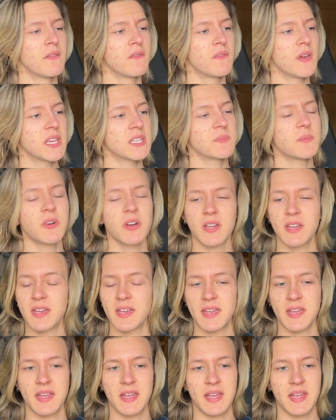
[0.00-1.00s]
Facebook
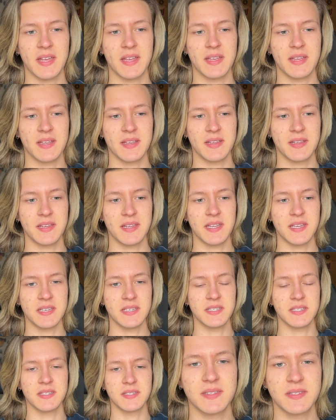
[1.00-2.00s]

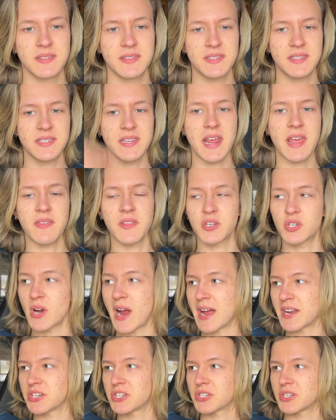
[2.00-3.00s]
can stay in the
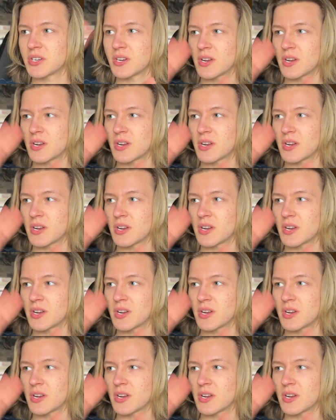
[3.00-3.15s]
trash.